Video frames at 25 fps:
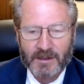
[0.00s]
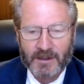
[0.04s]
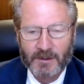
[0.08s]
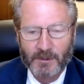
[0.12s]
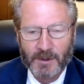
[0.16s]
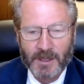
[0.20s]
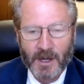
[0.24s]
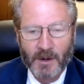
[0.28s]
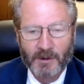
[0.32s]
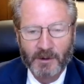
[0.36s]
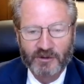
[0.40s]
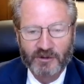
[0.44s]

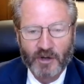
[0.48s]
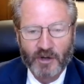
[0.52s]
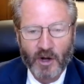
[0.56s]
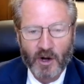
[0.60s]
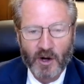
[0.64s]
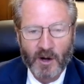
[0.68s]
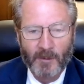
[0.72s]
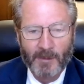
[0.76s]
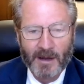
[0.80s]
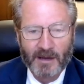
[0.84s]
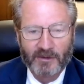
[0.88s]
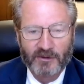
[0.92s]
We always
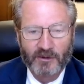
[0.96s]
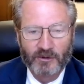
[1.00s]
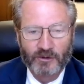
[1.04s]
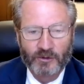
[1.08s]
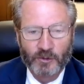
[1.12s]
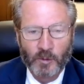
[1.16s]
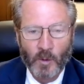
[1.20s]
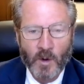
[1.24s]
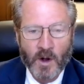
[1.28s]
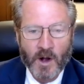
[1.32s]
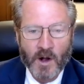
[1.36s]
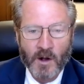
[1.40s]
talk about the
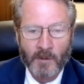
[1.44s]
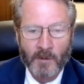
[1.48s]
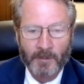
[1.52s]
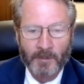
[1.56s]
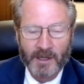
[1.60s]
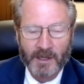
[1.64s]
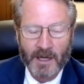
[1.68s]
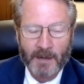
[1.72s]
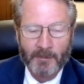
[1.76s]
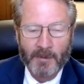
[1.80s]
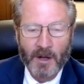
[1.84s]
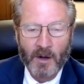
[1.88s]
swamp,
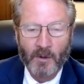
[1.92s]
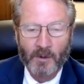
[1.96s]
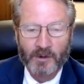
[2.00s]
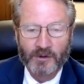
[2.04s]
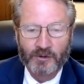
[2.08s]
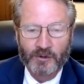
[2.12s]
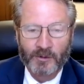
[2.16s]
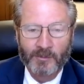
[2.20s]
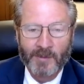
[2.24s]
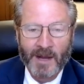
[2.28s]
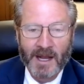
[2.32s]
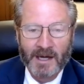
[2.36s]
and I'm
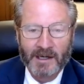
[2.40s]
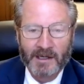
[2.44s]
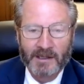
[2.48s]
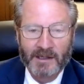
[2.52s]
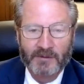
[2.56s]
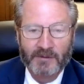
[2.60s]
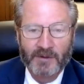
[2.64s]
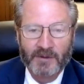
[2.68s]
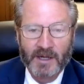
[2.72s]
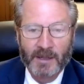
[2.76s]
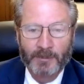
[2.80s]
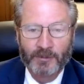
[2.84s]
always reminded
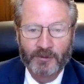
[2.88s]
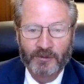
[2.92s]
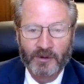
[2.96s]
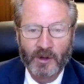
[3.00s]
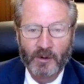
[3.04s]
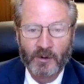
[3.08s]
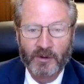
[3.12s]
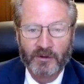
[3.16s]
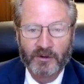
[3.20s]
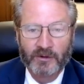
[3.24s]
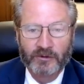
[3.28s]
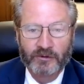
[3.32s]
of an
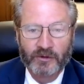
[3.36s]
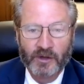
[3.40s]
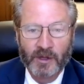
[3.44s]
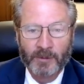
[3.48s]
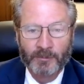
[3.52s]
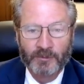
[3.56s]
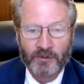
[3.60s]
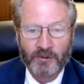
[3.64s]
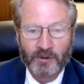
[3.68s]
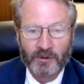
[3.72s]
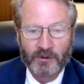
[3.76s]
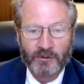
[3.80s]
episode of The
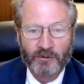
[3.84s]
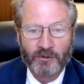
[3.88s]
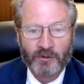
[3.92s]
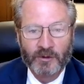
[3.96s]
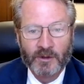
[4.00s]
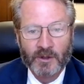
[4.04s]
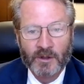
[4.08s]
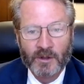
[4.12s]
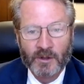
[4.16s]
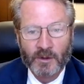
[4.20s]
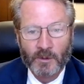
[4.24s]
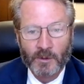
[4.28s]
Simpsons,
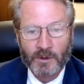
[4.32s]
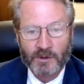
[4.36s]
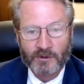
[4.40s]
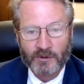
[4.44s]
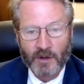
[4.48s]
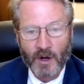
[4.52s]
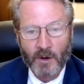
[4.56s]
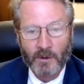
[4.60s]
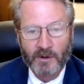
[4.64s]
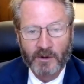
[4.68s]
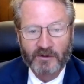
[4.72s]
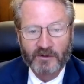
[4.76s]
which
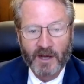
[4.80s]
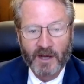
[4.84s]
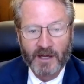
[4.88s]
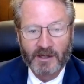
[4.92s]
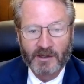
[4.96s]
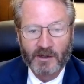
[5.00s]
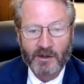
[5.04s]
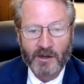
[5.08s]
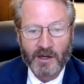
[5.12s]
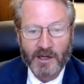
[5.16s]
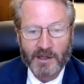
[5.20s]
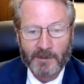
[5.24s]
always had
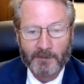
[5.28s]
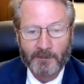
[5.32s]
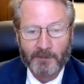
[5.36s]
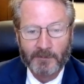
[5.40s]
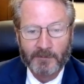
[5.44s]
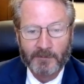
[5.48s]
great